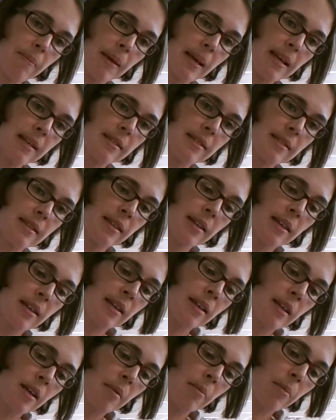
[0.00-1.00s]
base.
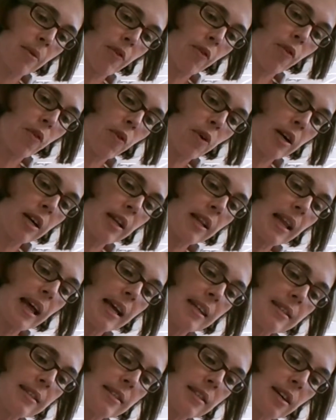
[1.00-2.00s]
Before
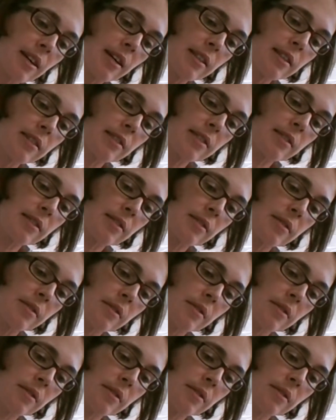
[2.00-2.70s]
class starts,